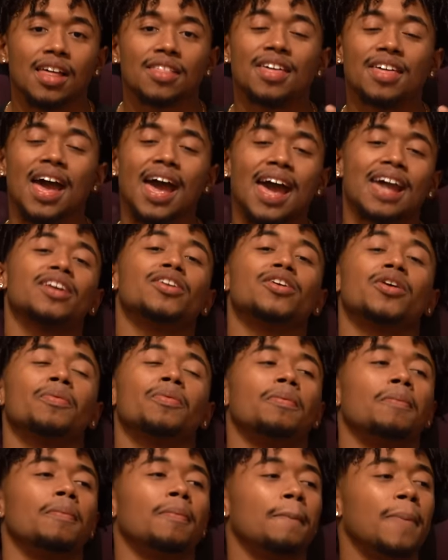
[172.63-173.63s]
the
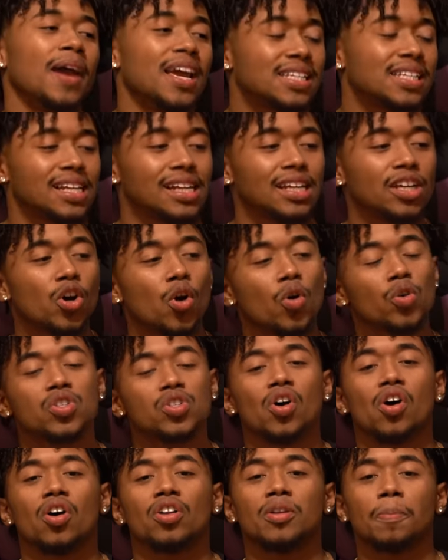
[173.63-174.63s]
editor basically
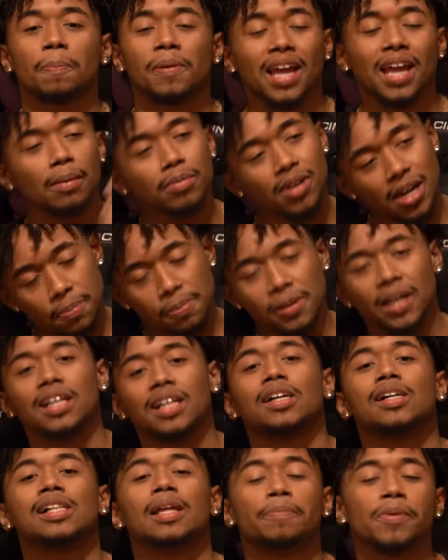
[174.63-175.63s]
goes on to play. I'm going to play
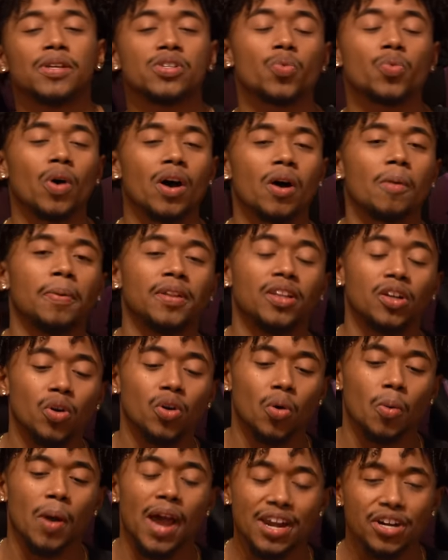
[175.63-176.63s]
the clip as well, but the
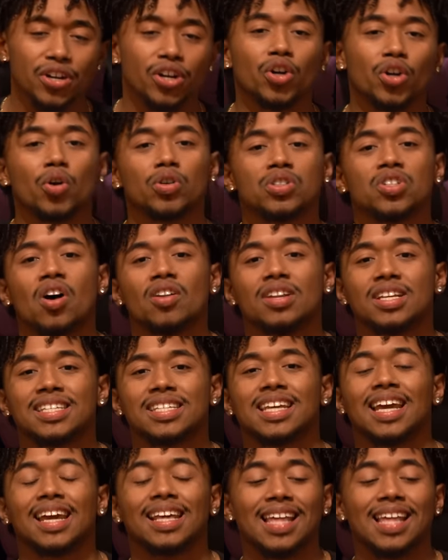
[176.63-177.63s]
go- editor goes on to
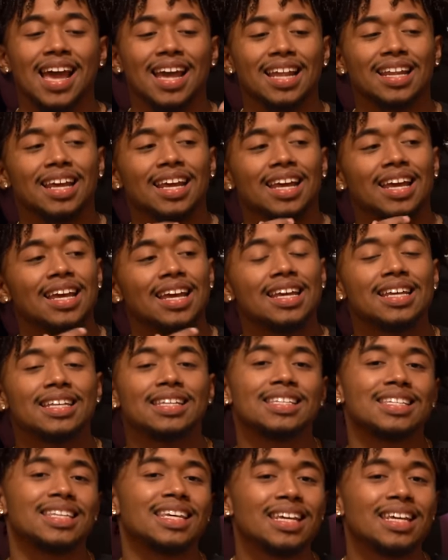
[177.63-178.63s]
say that
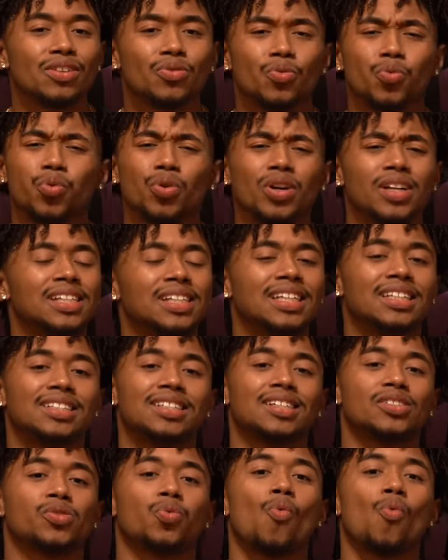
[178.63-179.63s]
Cid really
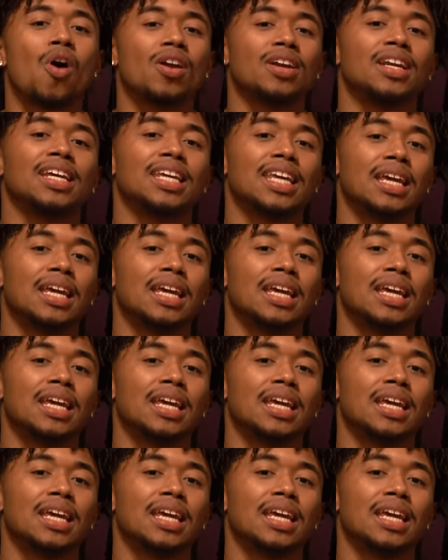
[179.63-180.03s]
just wanted to